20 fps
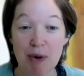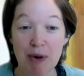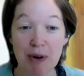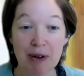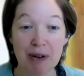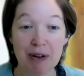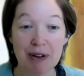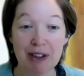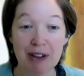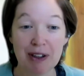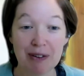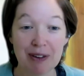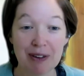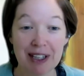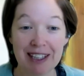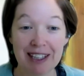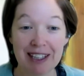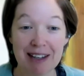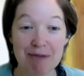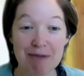or,
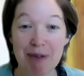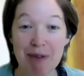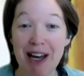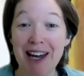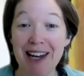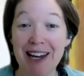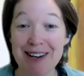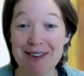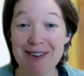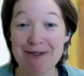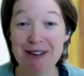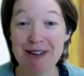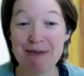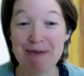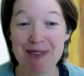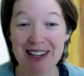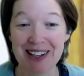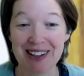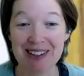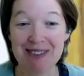like get buy-in
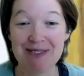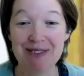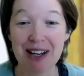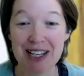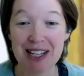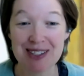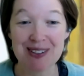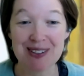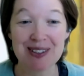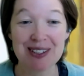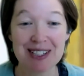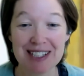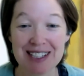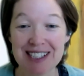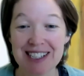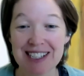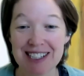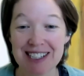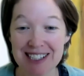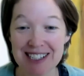from their advisor
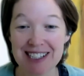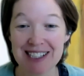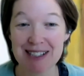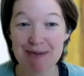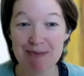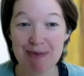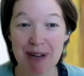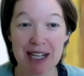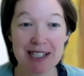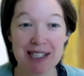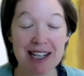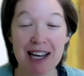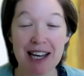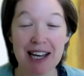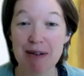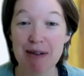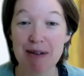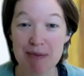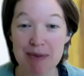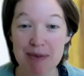to spend
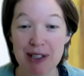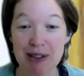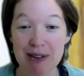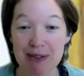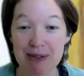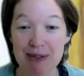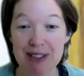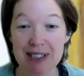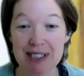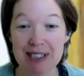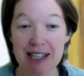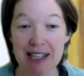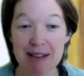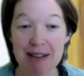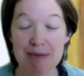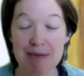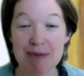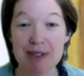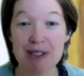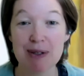time,
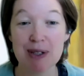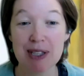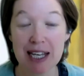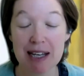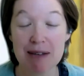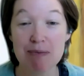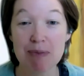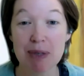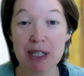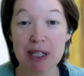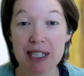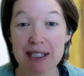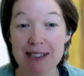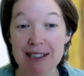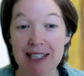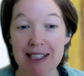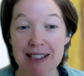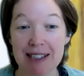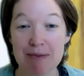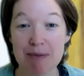doing that. But it
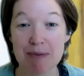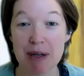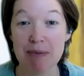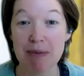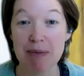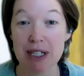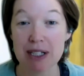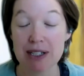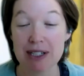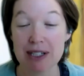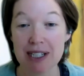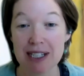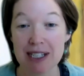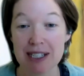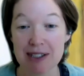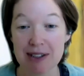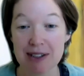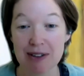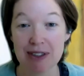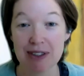can be a much
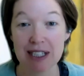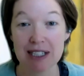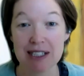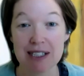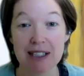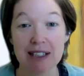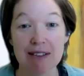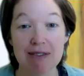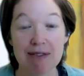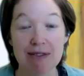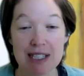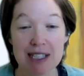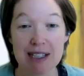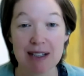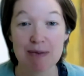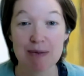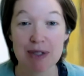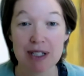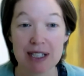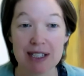easier thing to convince
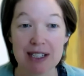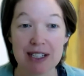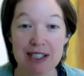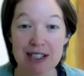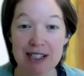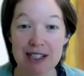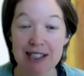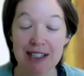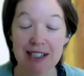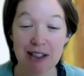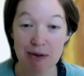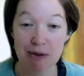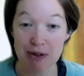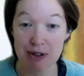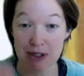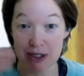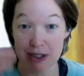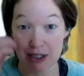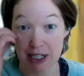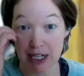them to just,
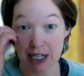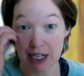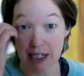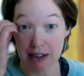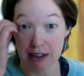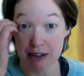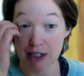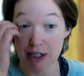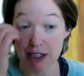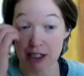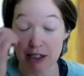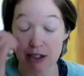take a